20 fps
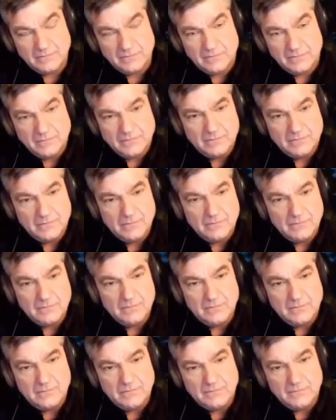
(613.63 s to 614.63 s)

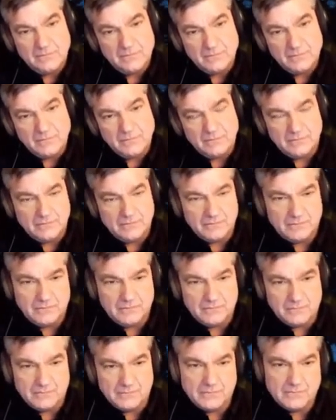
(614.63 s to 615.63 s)

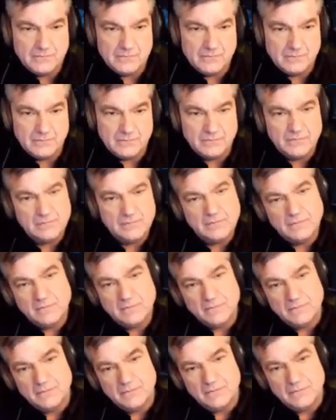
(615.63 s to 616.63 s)

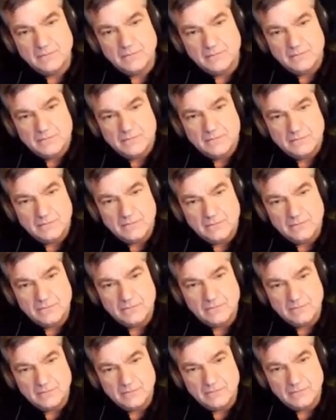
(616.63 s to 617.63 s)

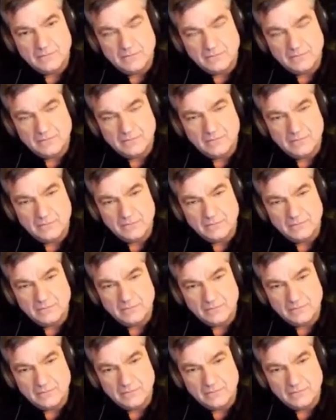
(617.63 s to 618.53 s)
(silent)